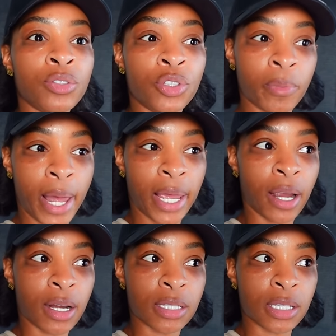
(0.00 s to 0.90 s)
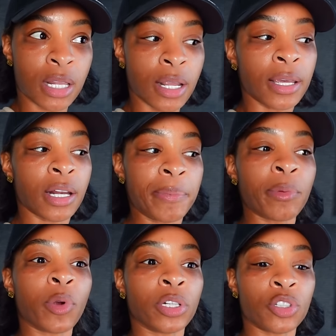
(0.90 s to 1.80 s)
do my hair on Sunday, get up in the
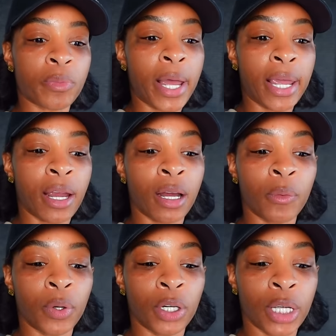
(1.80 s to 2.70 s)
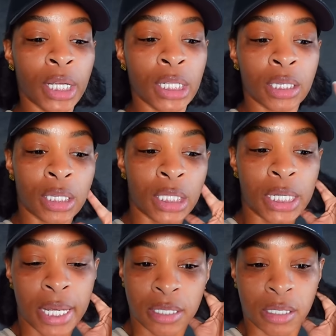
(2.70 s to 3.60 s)
morning, do my hair. We're gonna get the
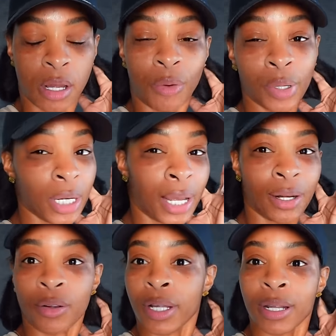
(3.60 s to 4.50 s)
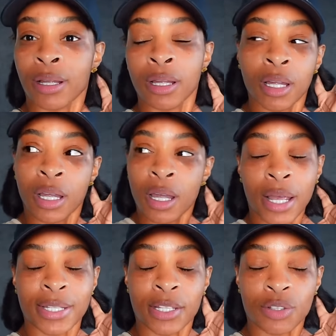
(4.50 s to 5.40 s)
desk going. I gotta go get a
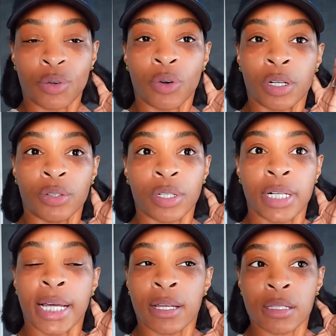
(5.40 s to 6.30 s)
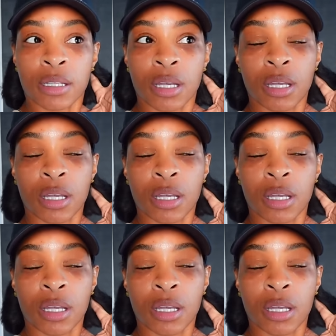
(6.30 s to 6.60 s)
extension cord, do the desk,